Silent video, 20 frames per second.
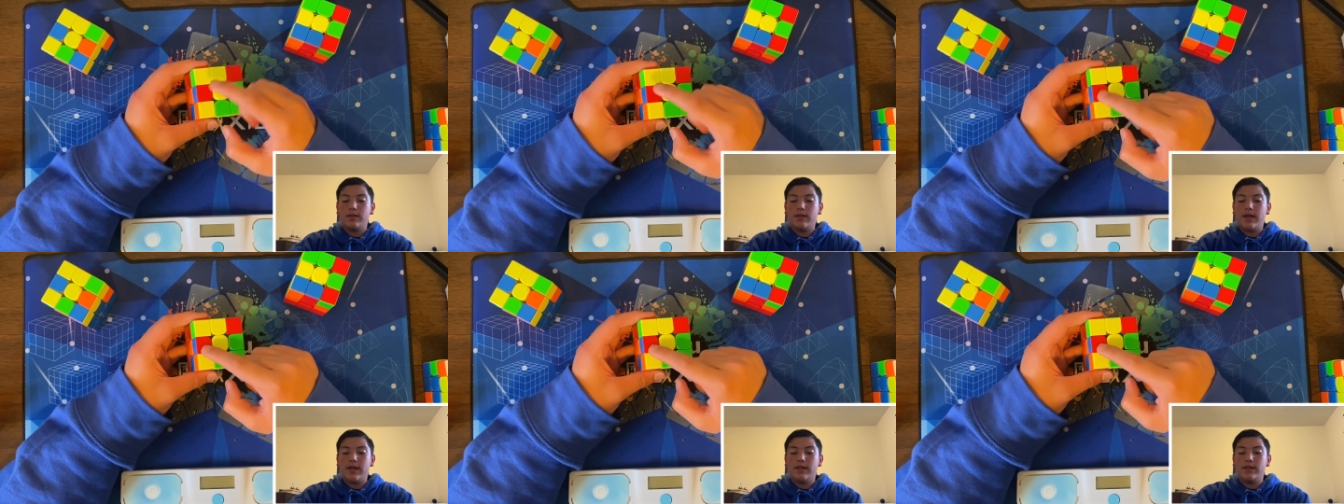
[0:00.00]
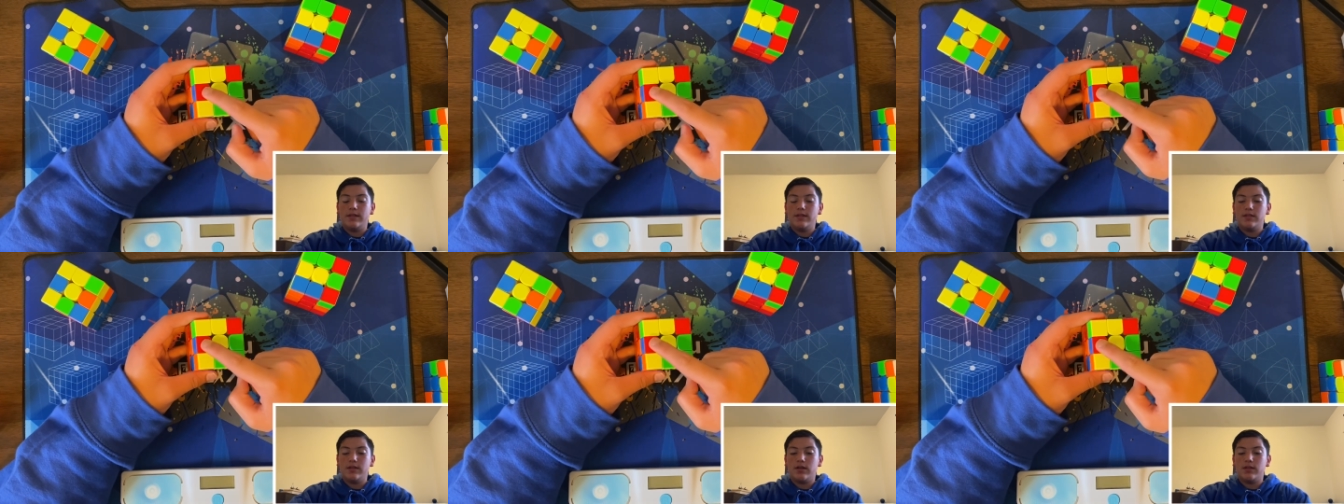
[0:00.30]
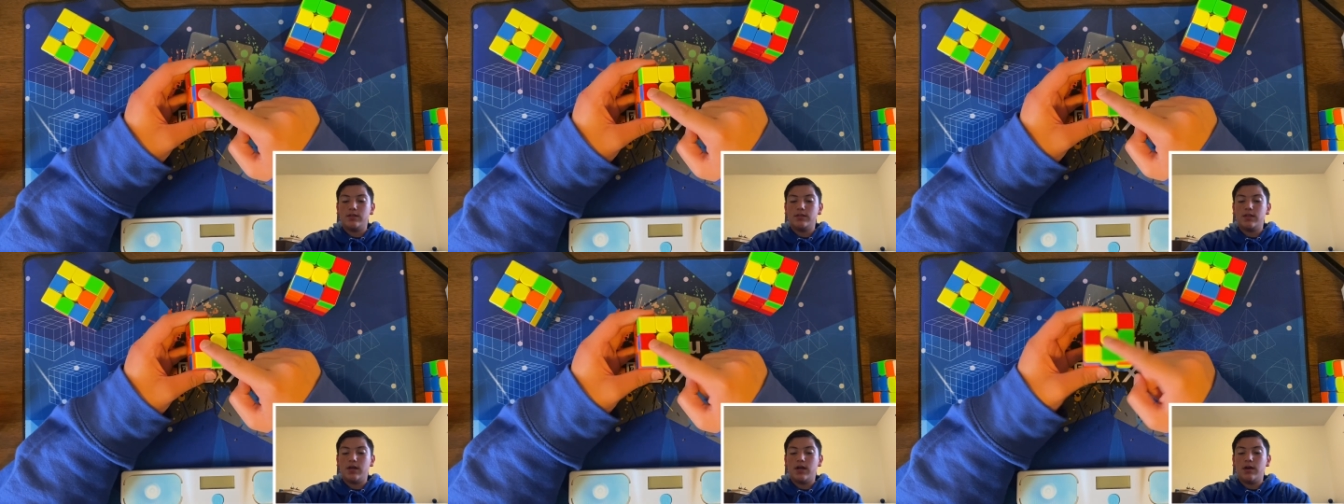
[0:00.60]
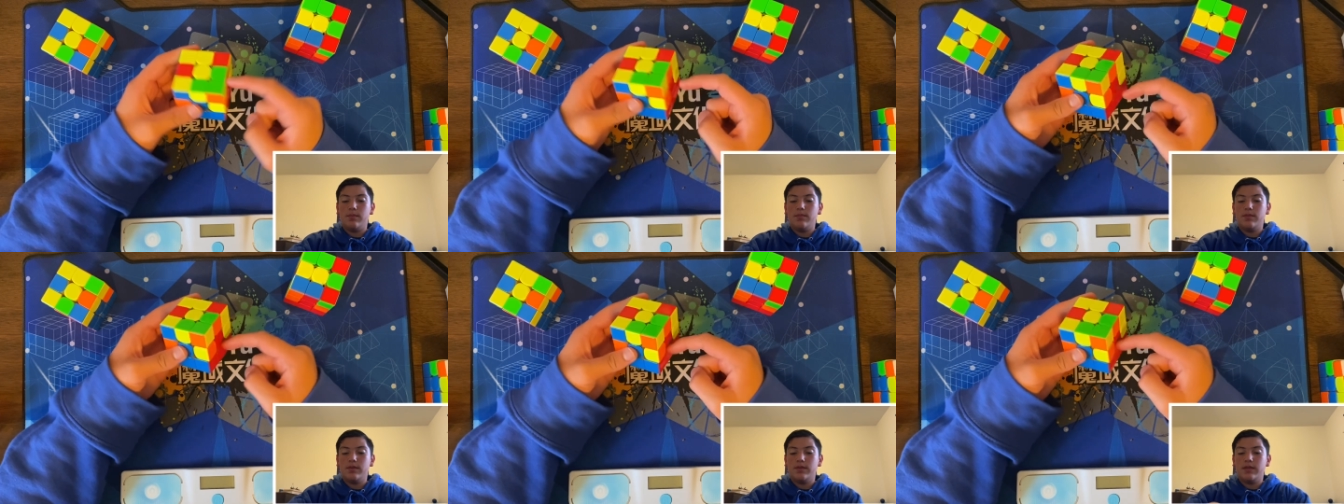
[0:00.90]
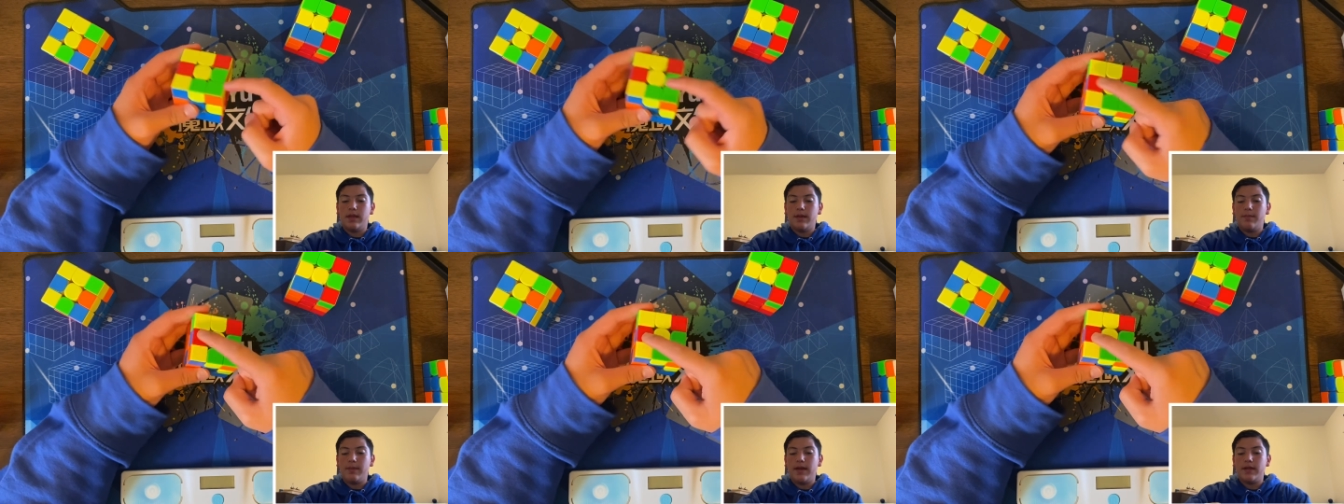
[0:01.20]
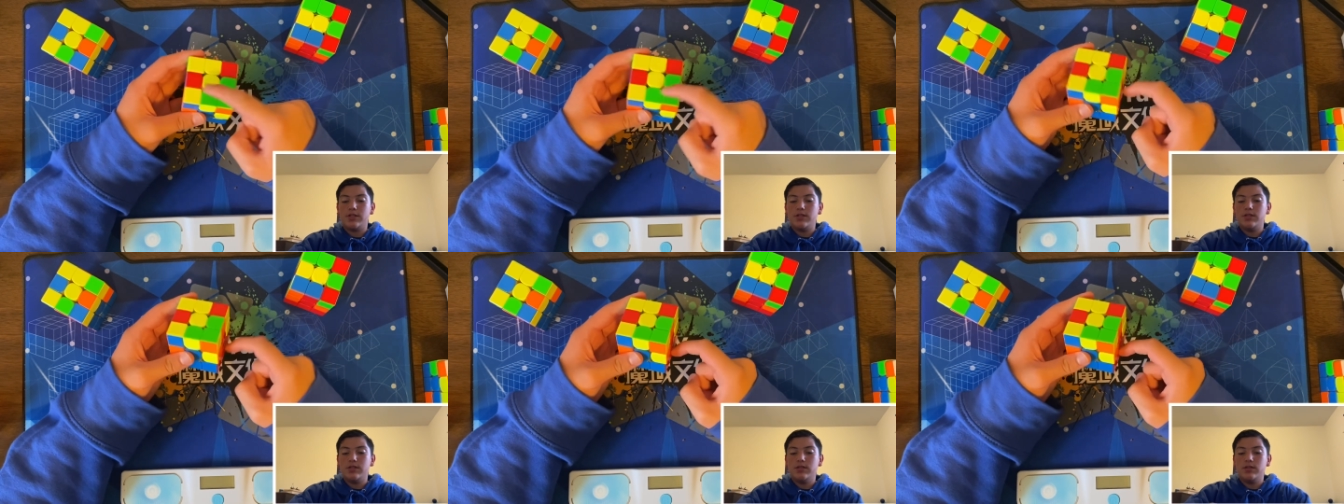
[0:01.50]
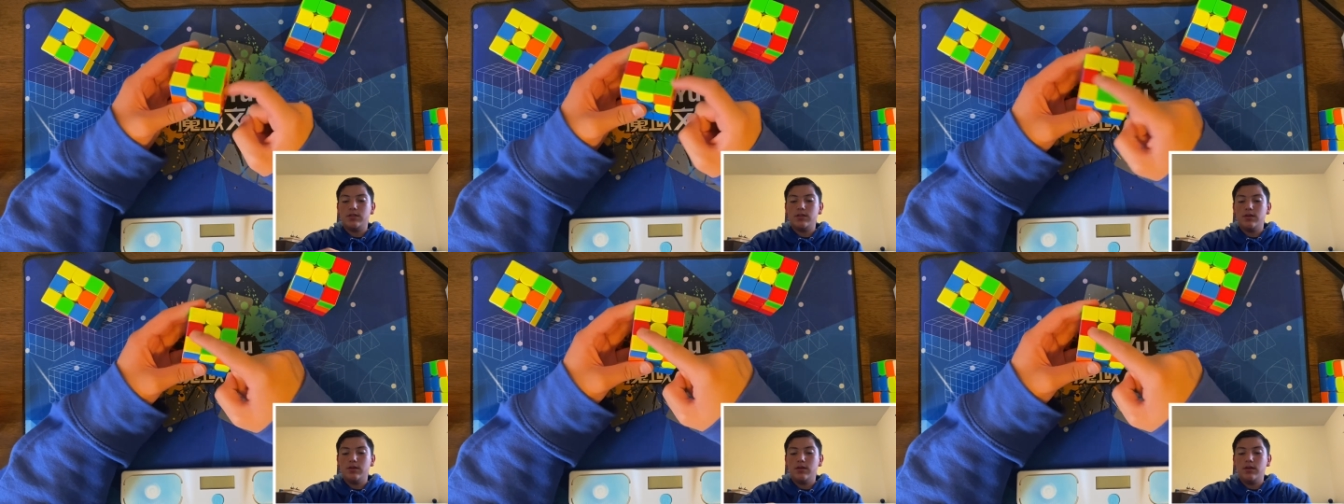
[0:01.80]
that is on top that matches,